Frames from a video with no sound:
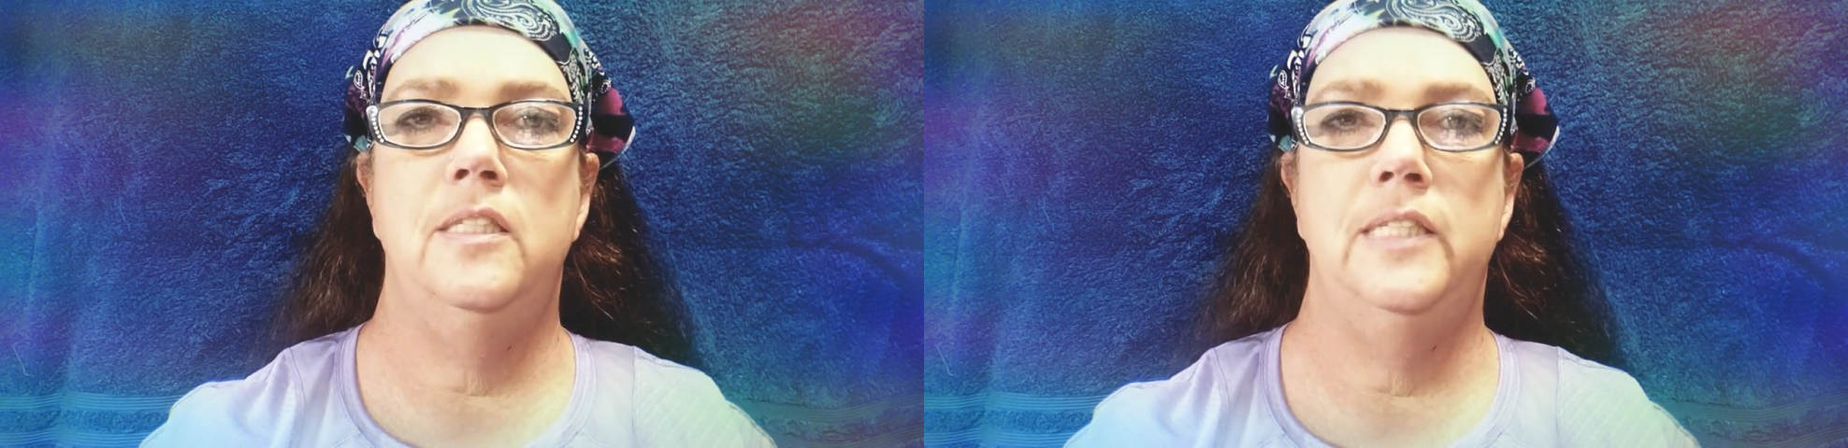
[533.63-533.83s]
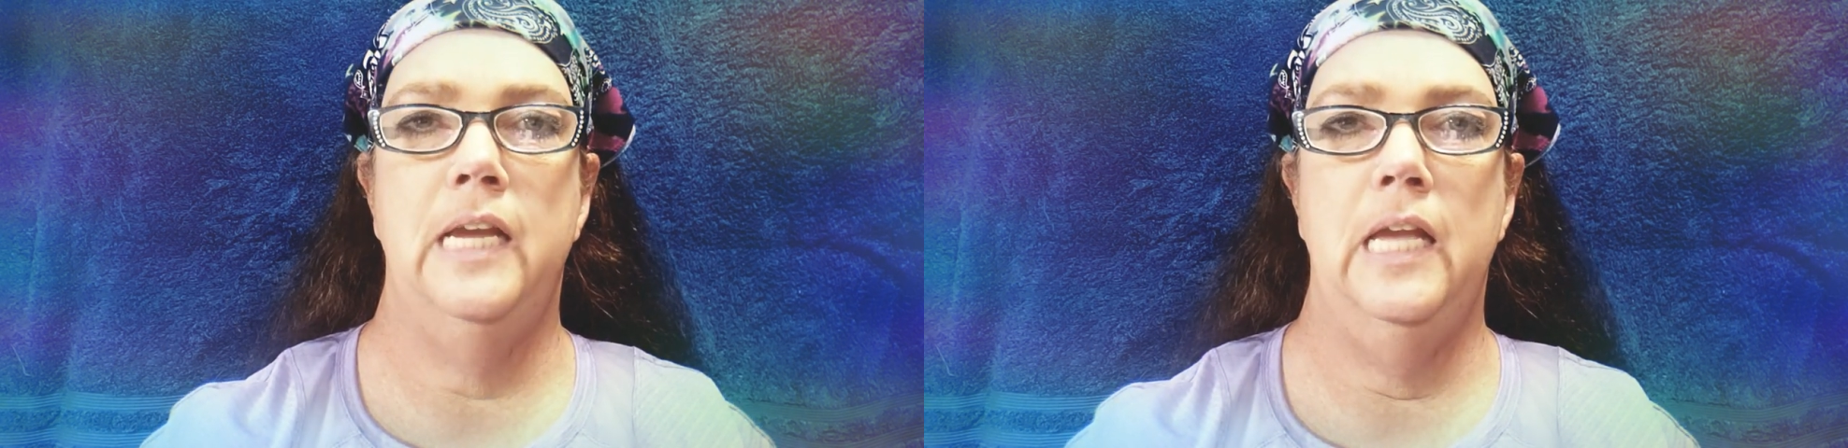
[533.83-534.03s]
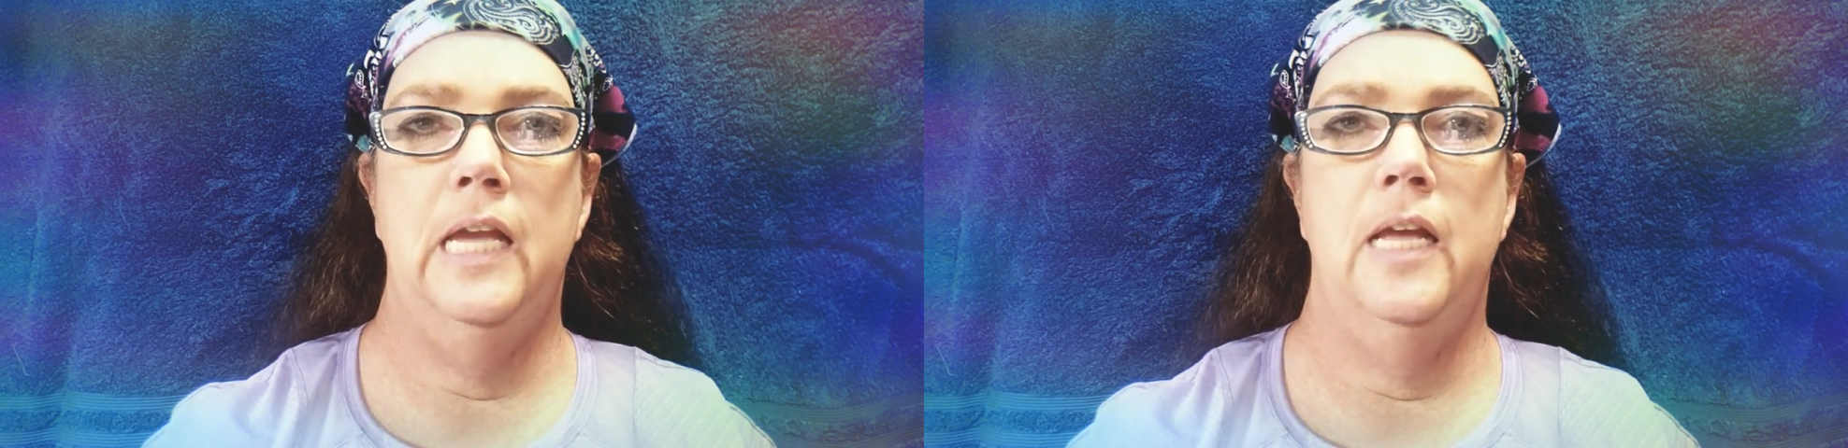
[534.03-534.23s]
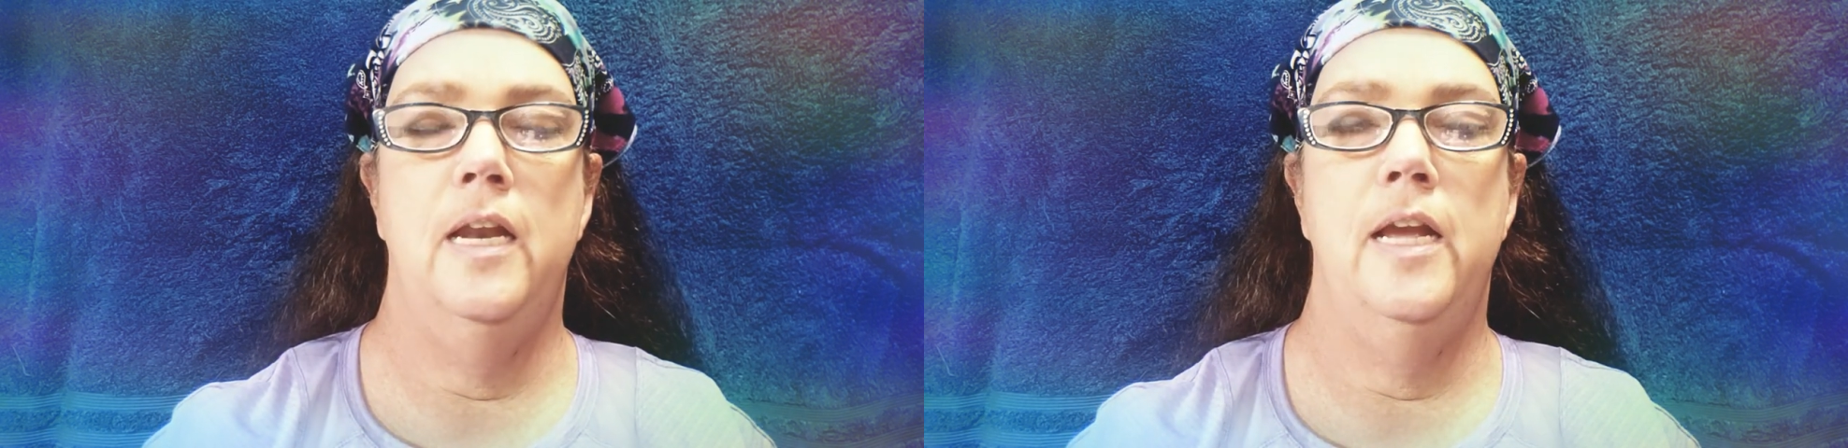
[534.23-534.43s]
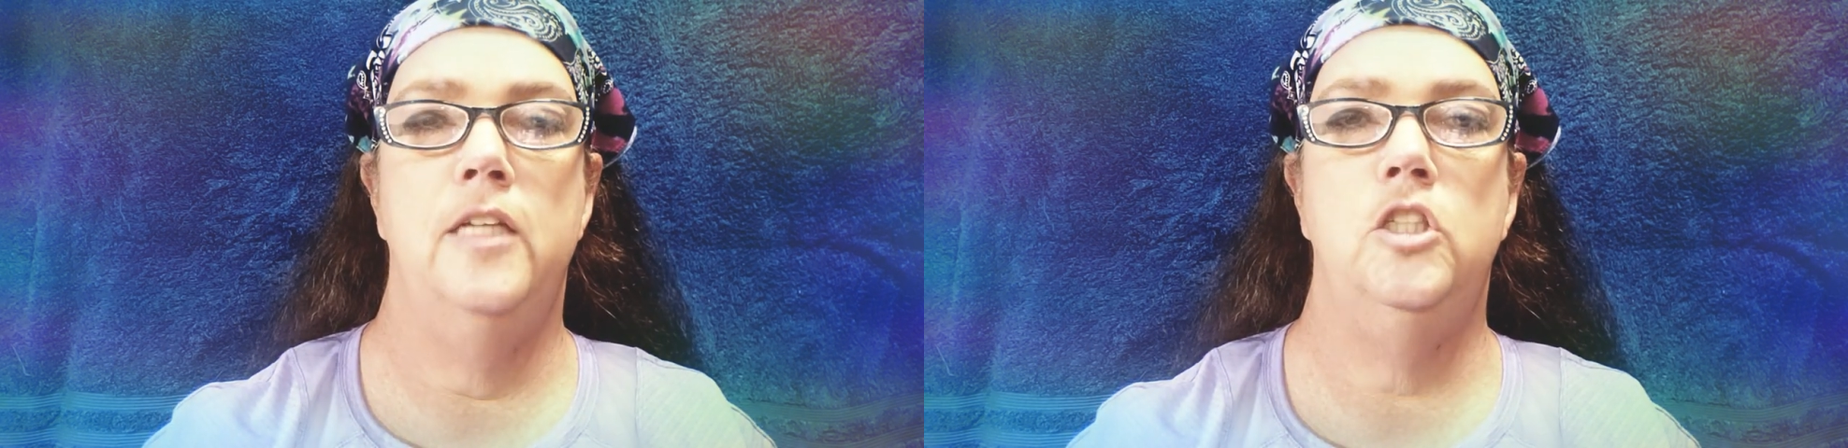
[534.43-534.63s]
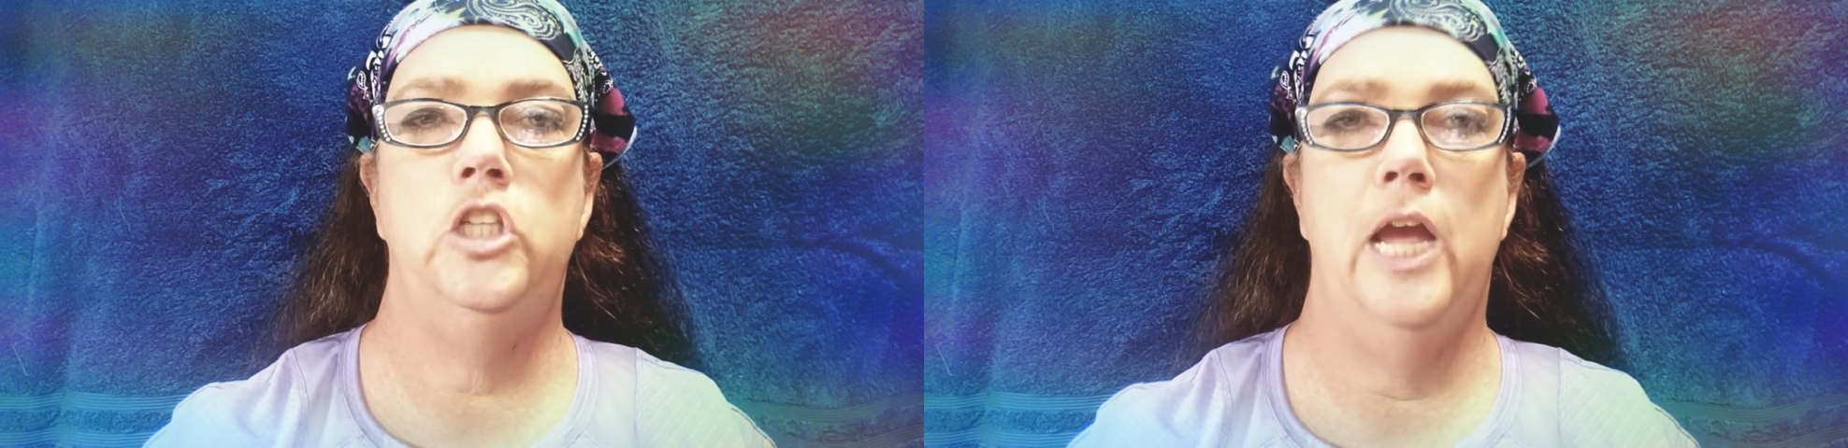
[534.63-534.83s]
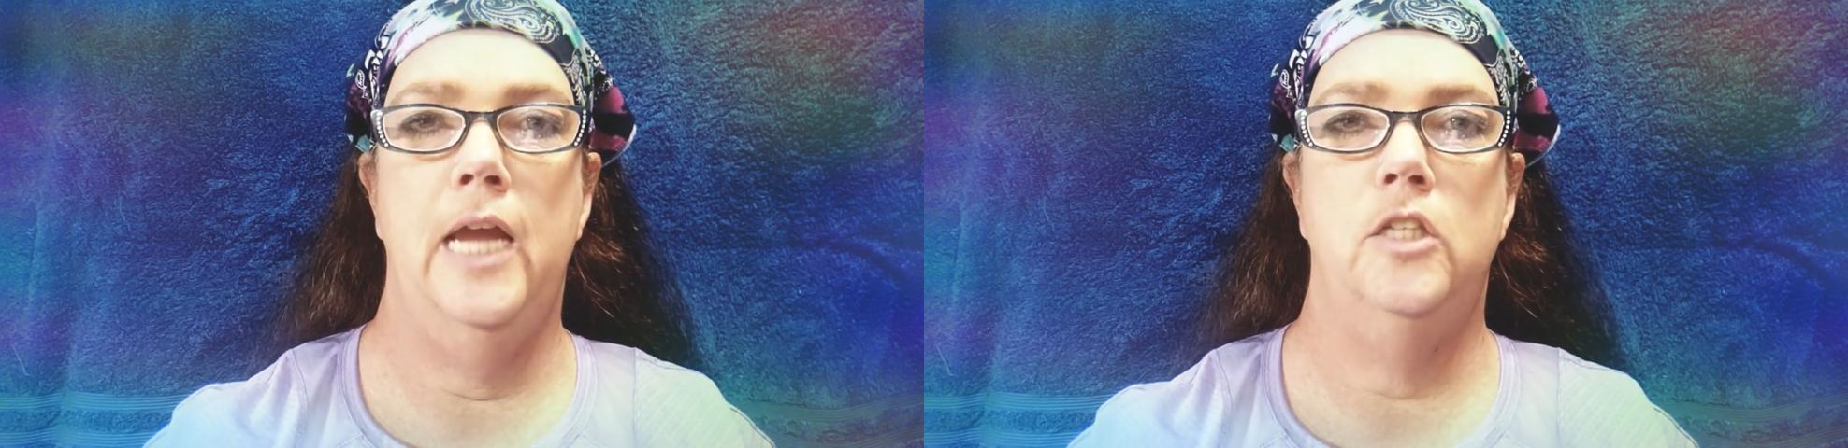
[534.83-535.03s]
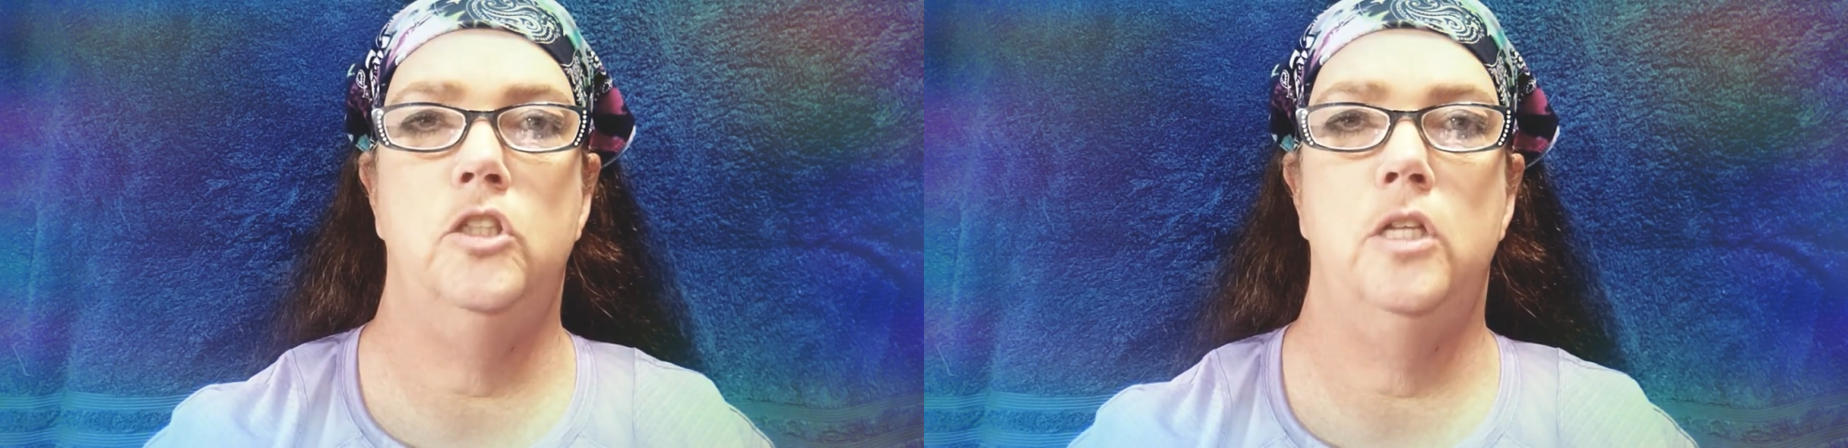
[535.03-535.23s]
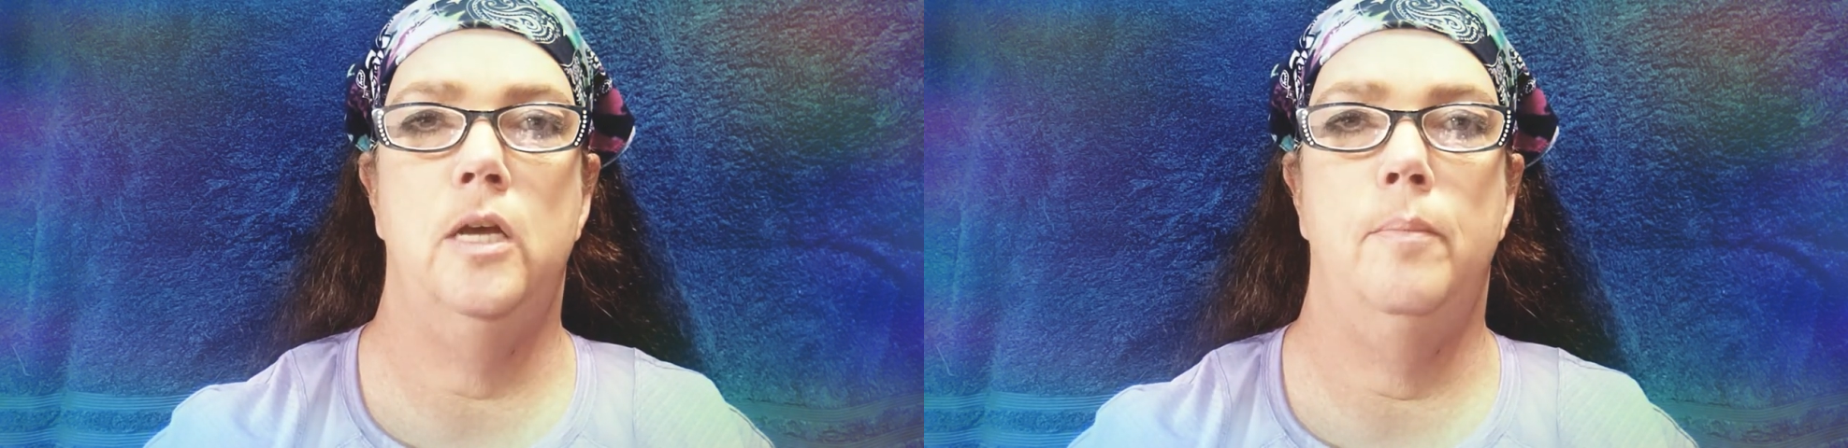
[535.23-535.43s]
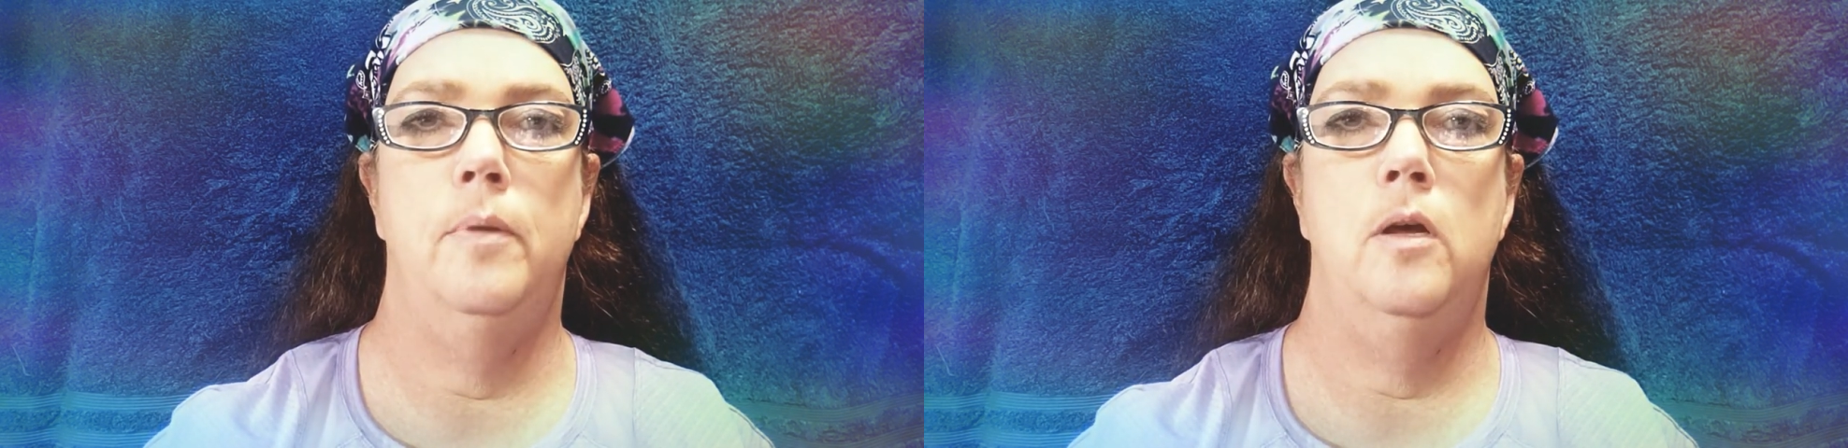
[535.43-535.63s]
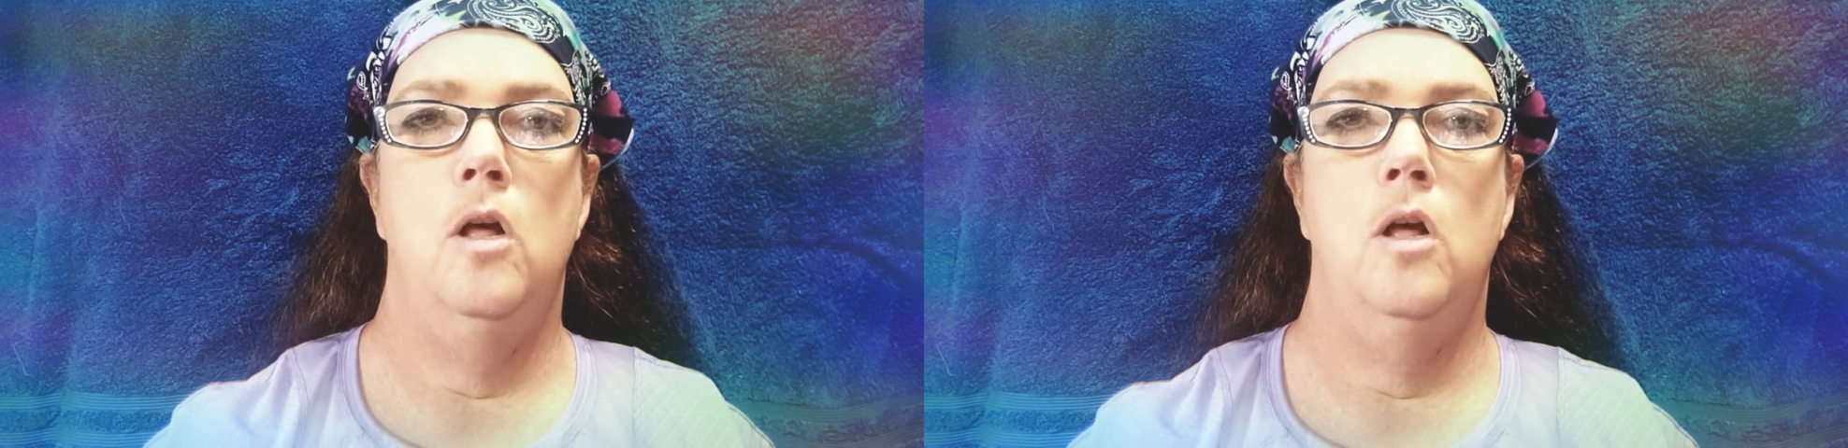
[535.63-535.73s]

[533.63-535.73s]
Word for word: sink in and change them.